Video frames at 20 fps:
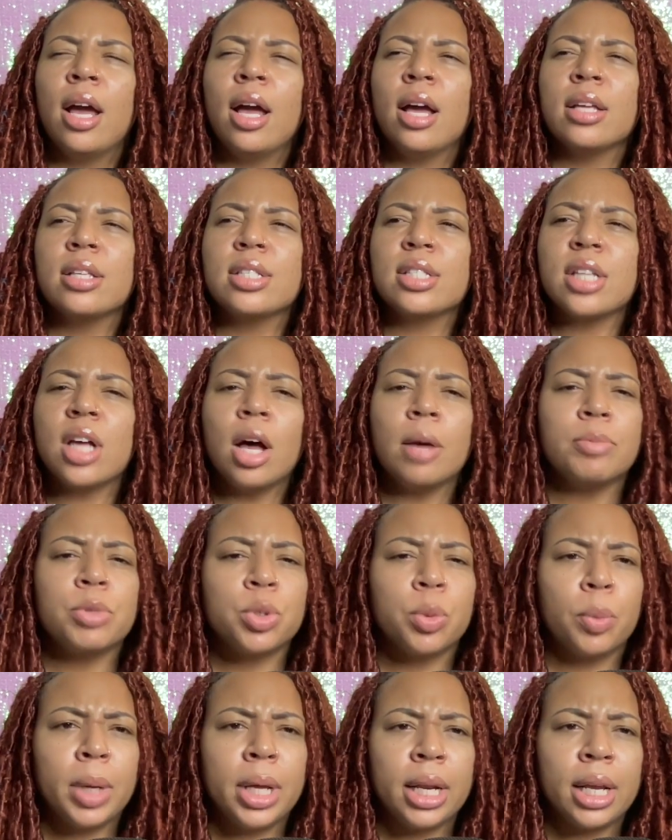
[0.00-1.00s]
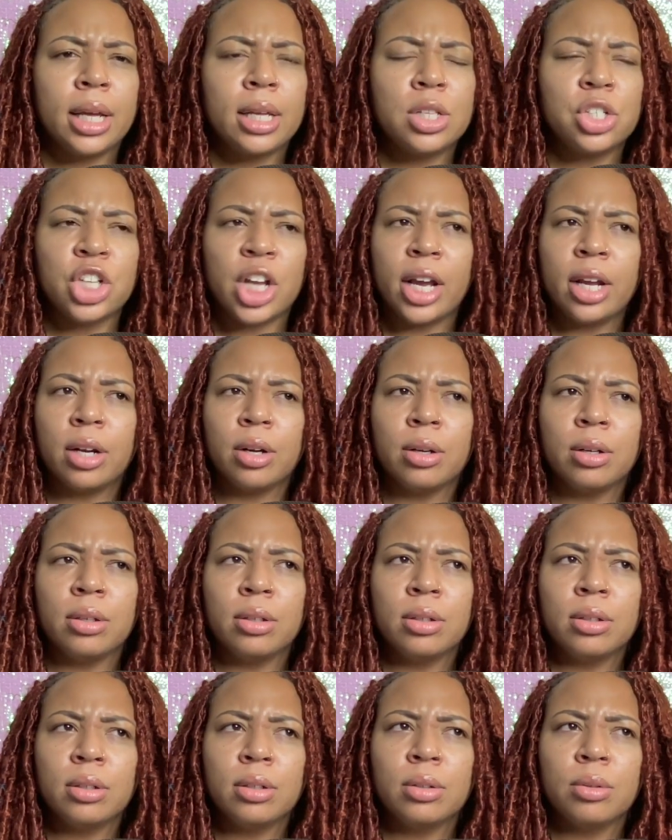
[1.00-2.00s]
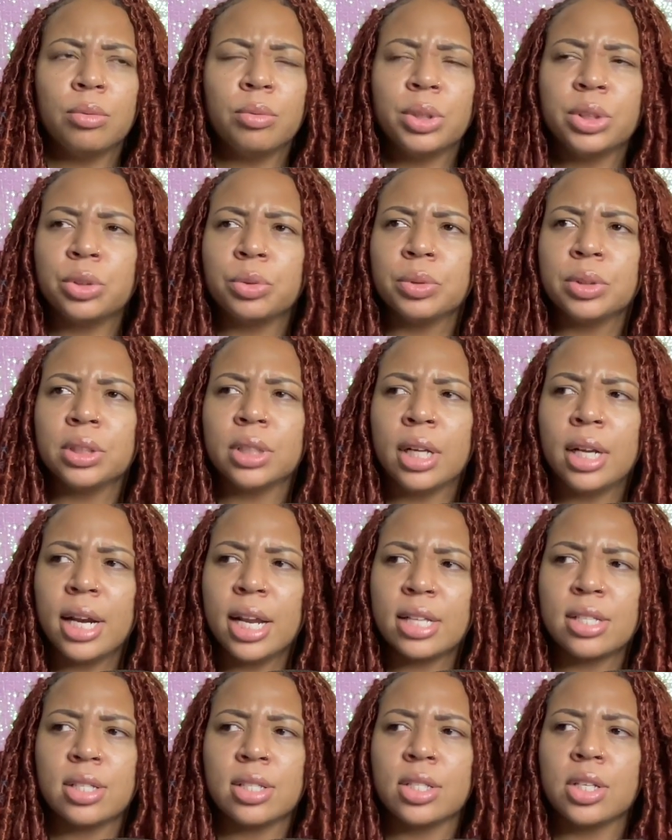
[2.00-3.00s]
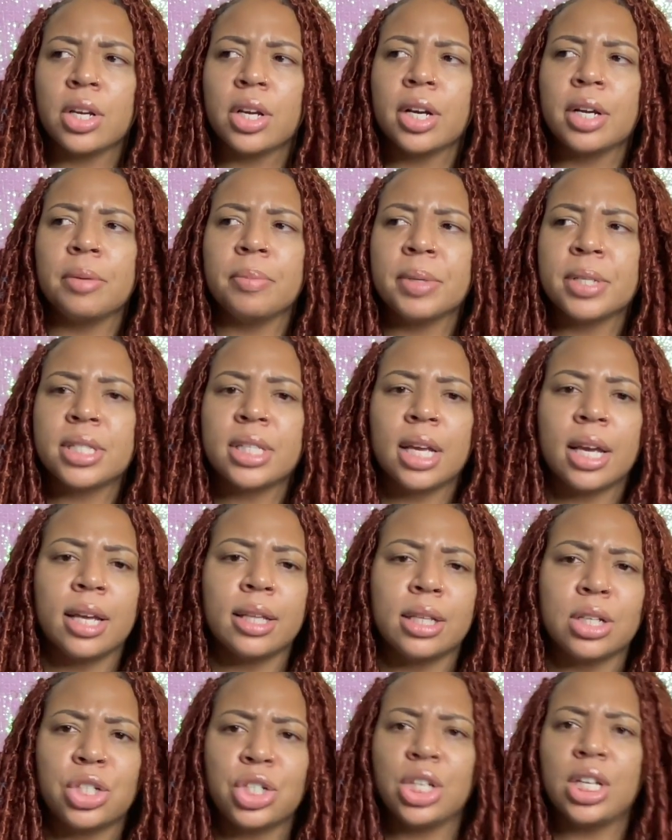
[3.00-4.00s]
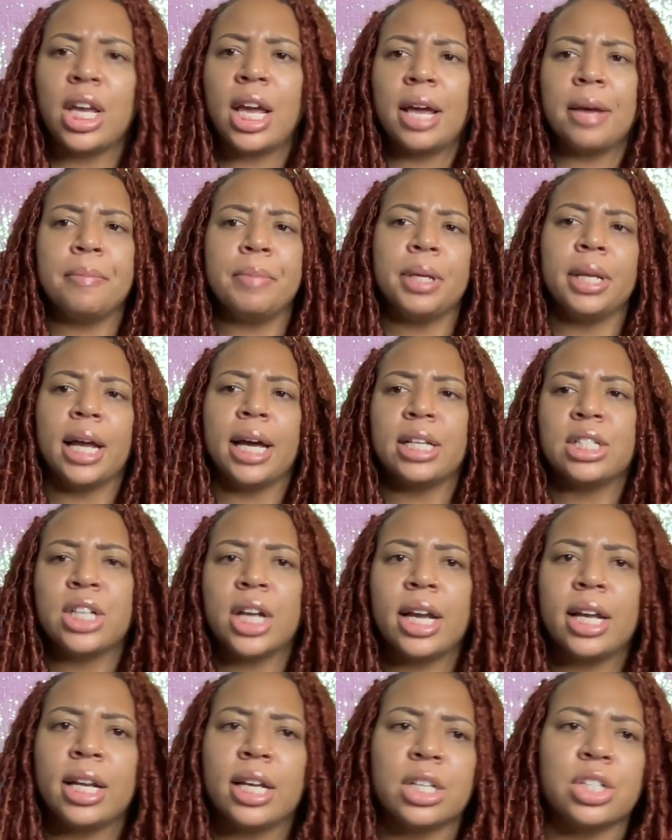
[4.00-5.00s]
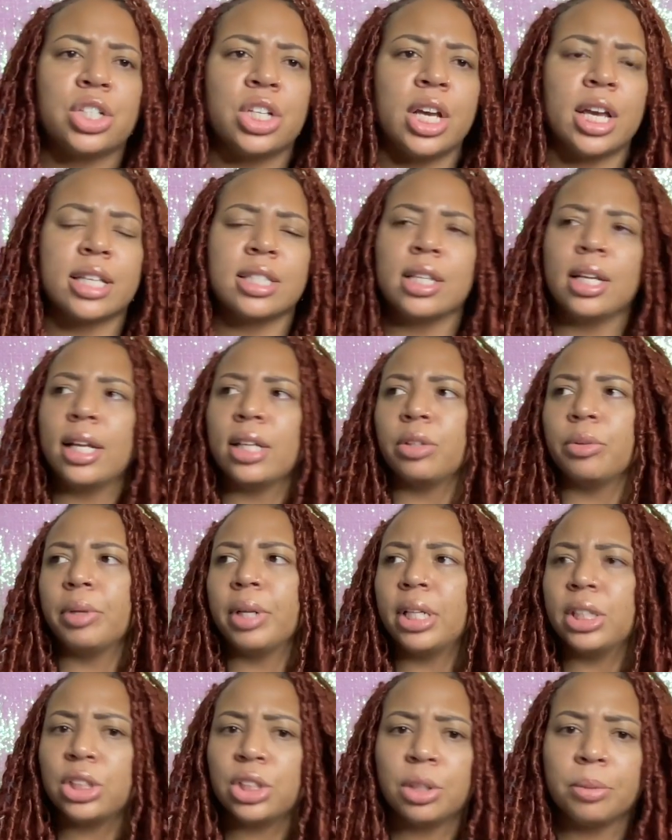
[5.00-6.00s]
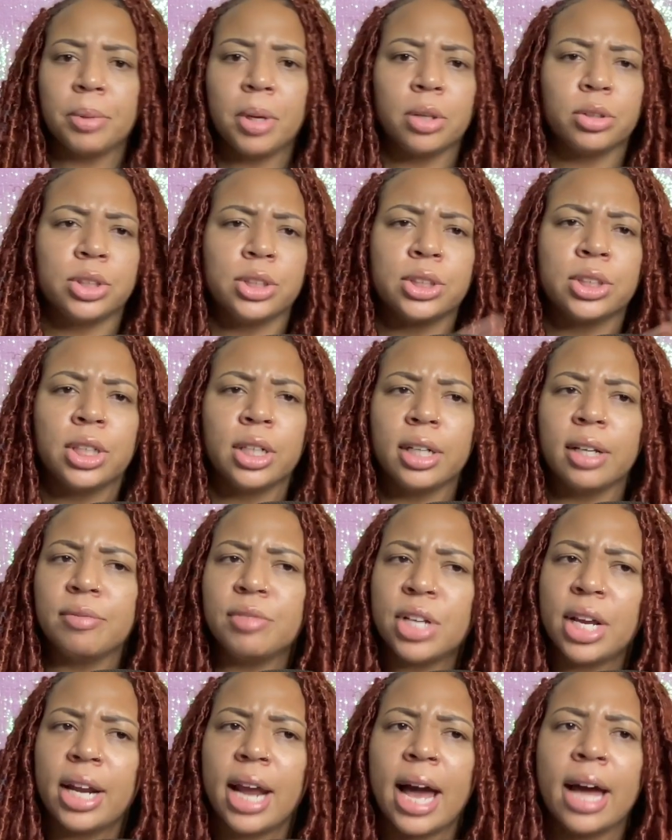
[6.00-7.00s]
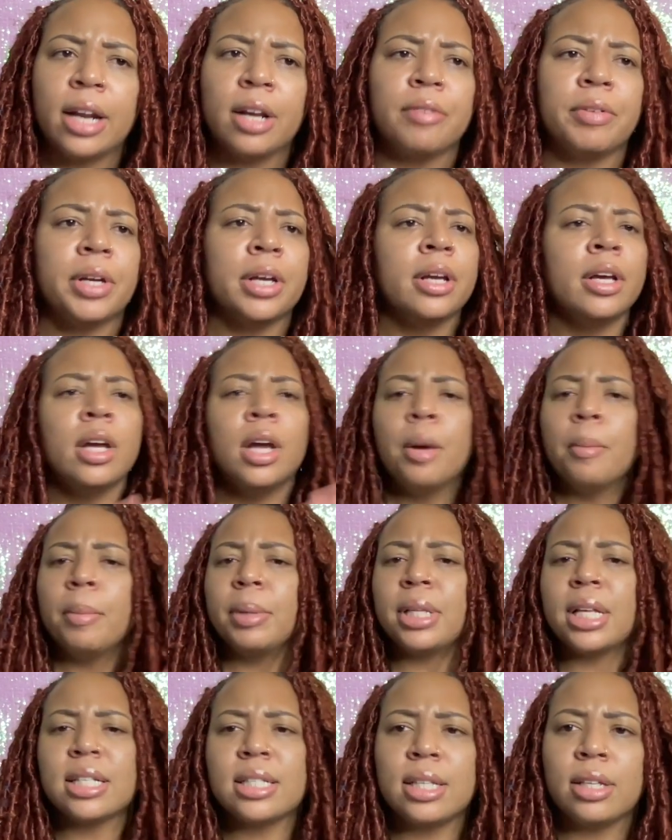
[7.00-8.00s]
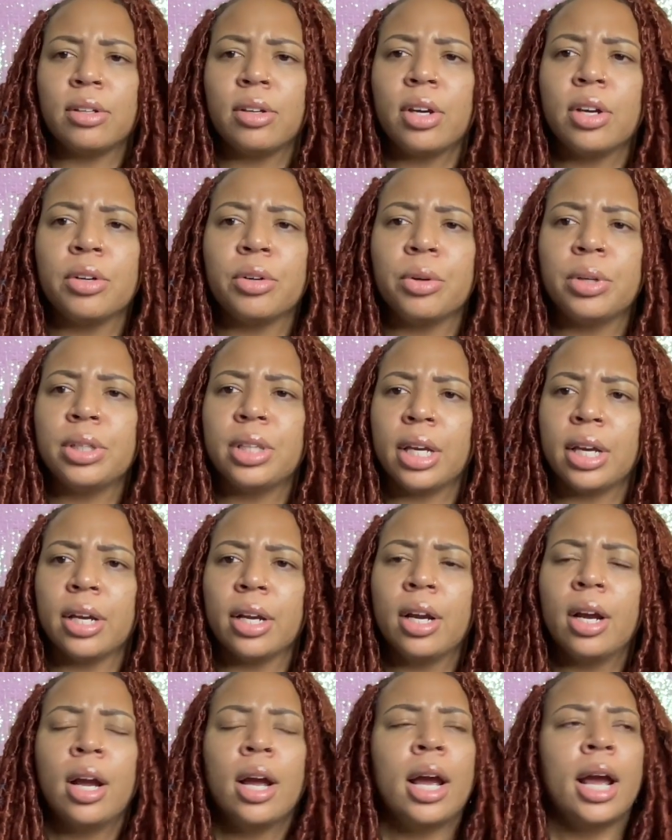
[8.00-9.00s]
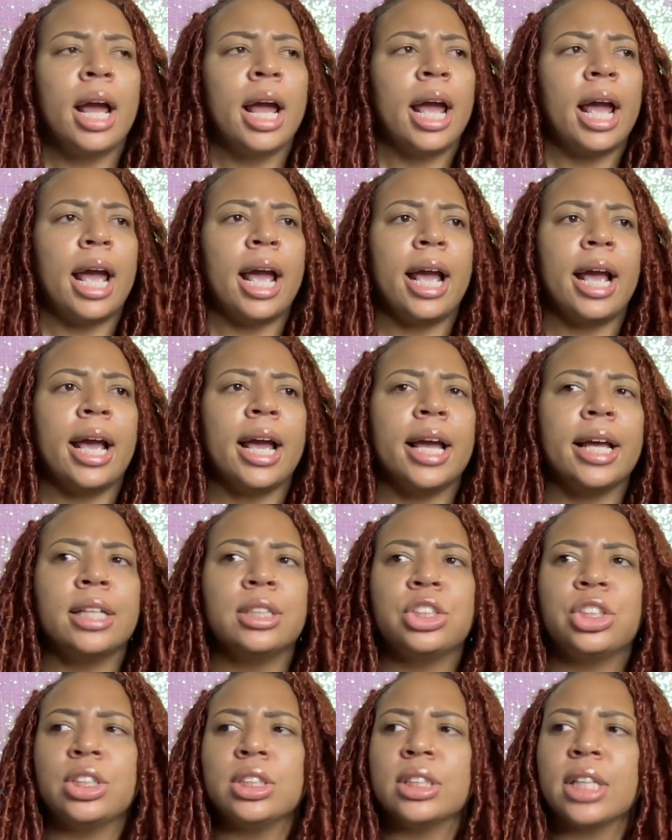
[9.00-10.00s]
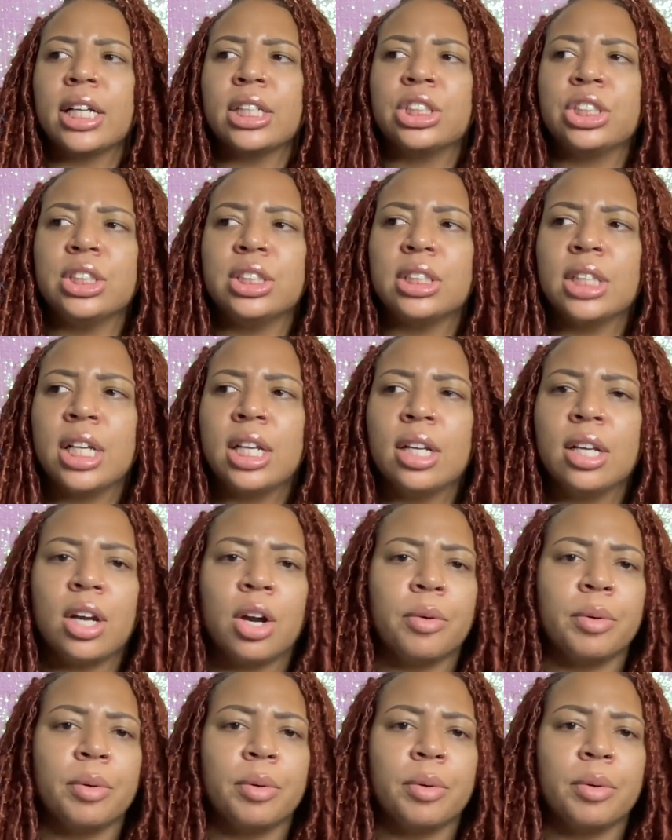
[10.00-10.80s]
subtweeted Jada, which was unnecessary, but saying that she can't be like Jada and she has to let the relationship go. She should have left Jada out of it, but that's neither here nor there. And she's like, she's ending her